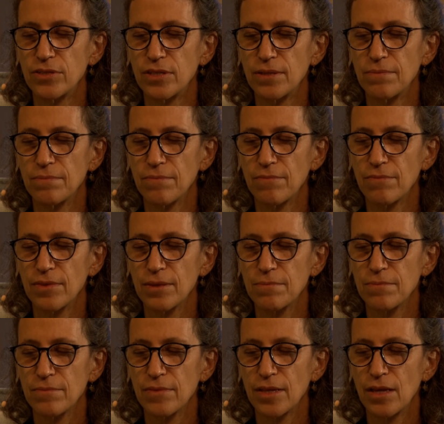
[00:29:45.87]
to
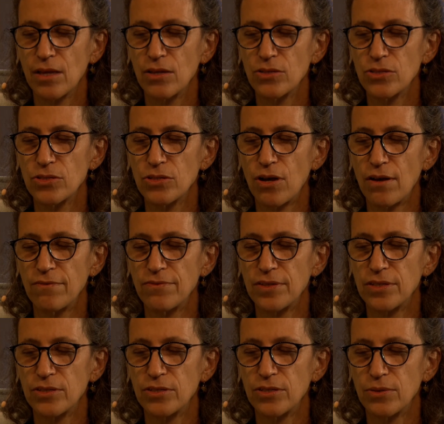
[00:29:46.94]

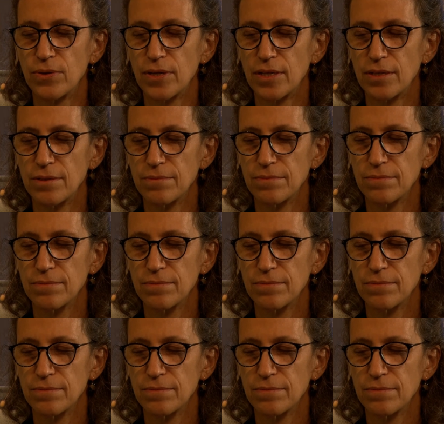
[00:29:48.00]
soften to it.